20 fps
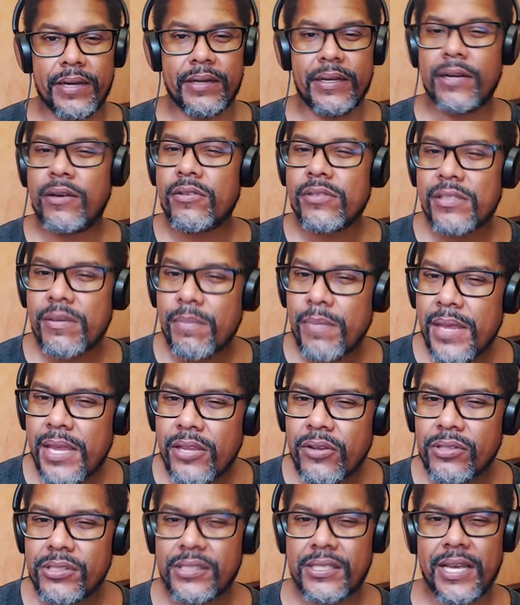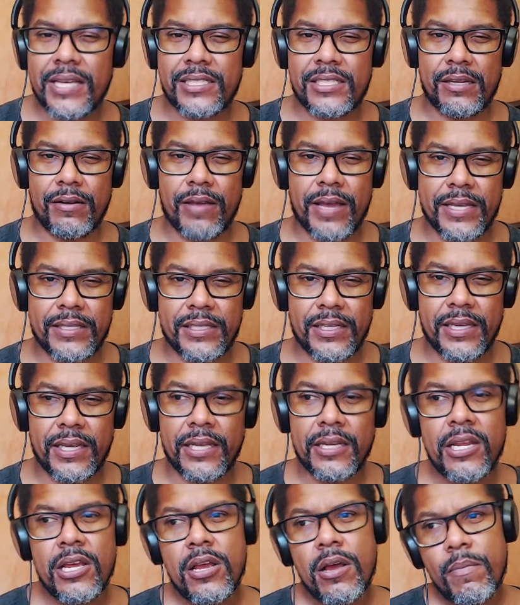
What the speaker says: That doesn't mean you're sexualizing it,